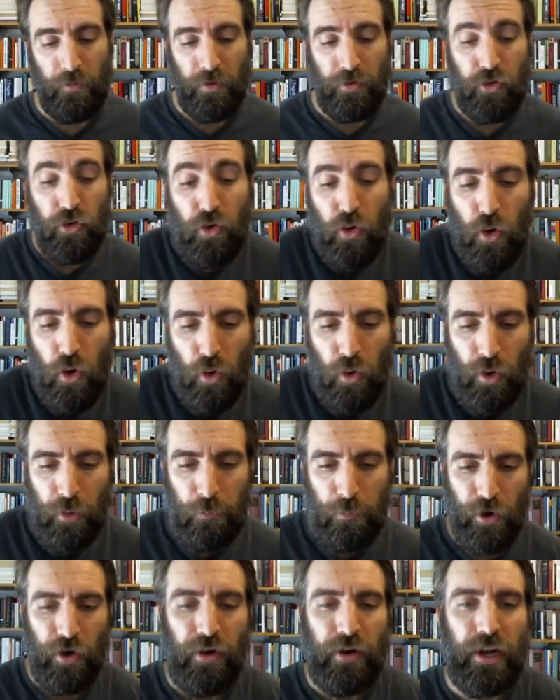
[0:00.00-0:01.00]
true and
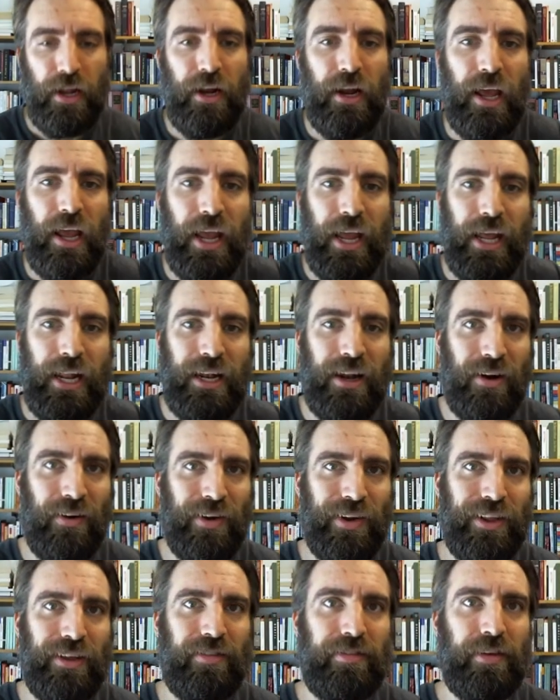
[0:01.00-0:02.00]
pertinent in the
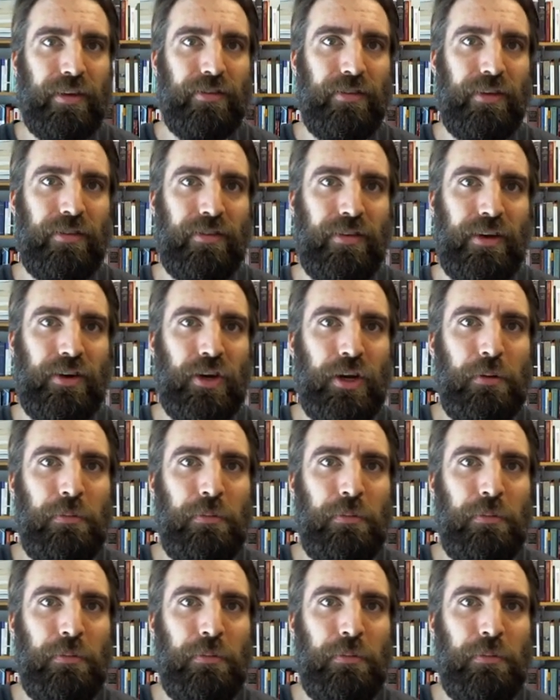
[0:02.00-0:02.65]
early sixteenth century,